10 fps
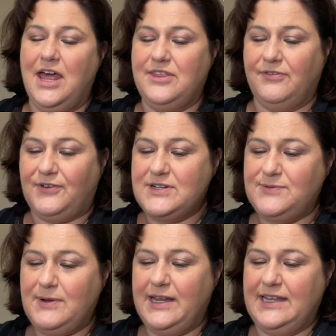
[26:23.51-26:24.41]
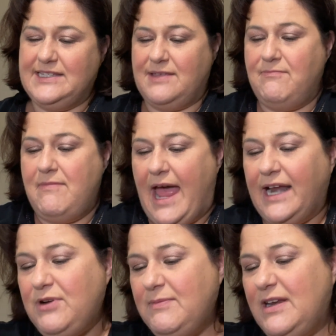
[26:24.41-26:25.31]
the first one is The
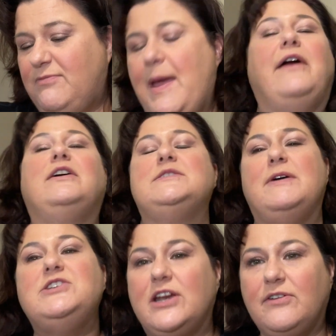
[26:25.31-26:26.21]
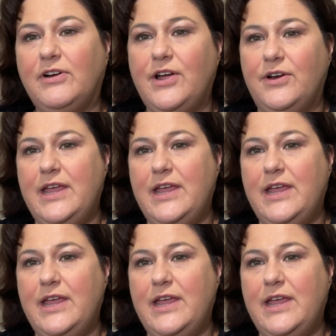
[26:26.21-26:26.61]
Madwomen of Paris by Jennifer Cody